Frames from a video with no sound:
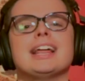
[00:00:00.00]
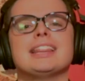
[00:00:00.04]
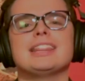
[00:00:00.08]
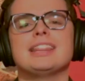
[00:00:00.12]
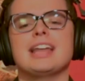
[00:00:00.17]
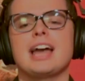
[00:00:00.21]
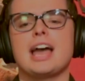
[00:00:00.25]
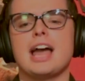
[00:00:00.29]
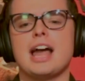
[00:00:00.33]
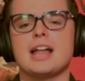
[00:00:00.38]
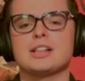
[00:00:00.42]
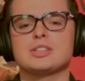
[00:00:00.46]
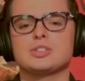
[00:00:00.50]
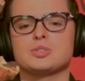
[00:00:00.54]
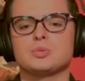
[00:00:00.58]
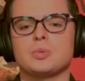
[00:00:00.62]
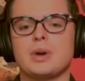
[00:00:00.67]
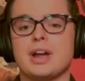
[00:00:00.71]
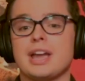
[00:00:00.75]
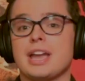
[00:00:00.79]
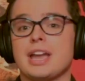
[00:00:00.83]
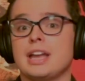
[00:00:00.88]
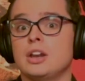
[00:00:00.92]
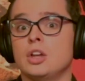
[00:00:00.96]
That's
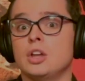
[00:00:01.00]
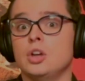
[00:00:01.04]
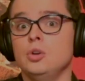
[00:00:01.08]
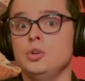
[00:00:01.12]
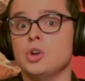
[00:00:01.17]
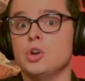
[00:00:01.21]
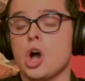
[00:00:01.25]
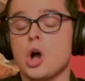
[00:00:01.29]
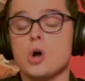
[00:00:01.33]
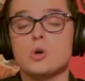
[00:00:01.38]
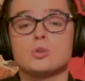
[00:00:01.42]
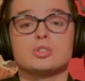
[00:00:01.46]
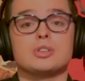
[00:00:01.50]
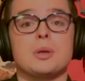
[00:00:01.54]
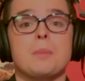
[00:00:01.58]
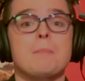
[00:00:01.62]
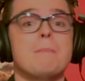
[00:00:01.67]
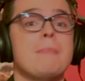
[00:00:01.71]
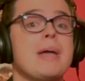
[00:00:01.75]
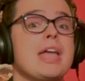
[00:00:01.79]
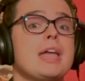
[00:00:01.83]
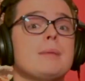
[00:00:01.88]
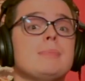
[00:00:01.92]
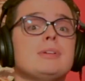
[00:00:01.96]
right. And who knows?
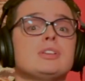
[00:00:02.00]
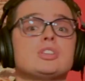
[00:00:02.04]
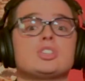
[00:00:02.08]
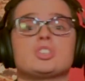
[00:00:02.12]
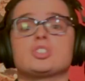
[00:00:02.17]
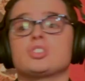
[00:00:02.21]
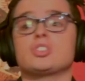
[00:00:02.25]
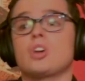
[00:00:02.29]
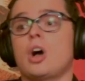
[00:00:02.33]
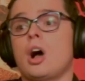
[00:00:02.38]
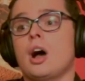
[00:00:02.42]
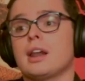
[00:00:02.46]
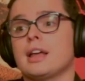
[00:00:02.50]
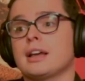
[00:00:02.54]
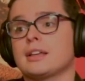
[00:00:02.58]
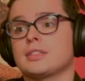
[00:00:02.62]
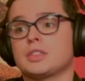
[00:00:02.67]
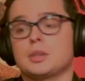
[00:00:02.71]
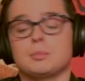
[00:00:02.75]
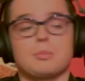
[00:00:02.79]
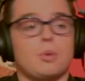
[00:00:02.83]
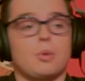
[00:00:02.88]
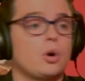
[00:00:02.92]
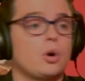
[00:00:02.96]
Maybe Sonic, the